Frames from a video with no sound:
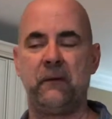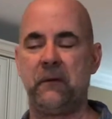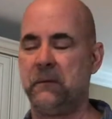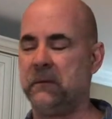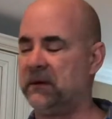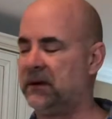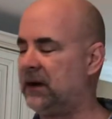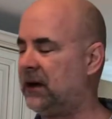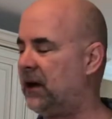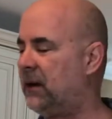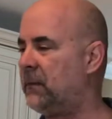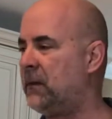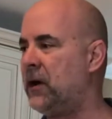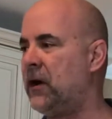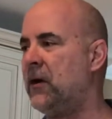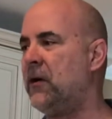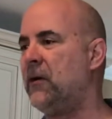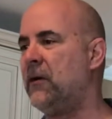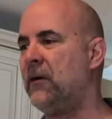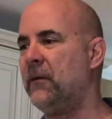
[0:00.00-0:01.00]
We would come
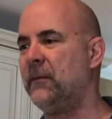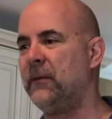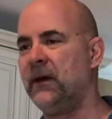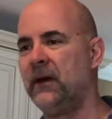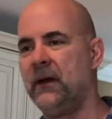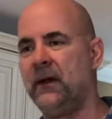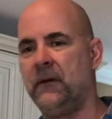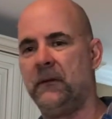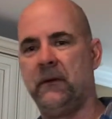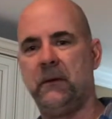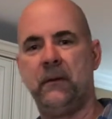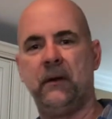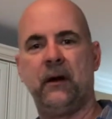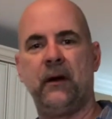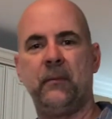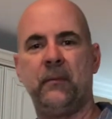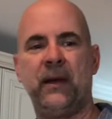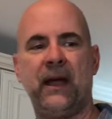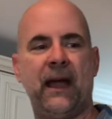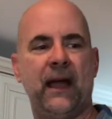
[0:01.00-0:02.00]
home, we would
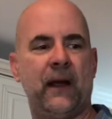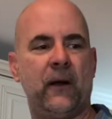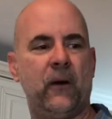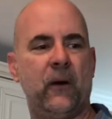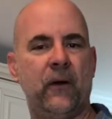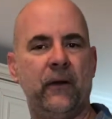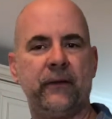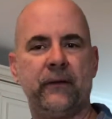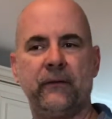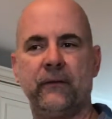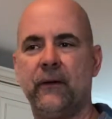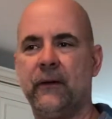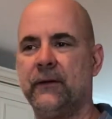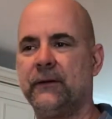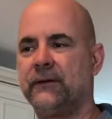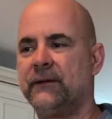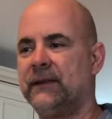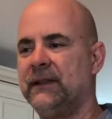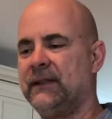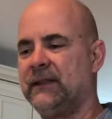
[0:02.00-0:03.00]
unpack all the
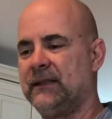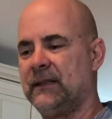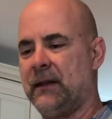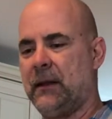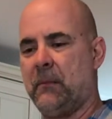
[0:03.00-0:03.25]
groceries,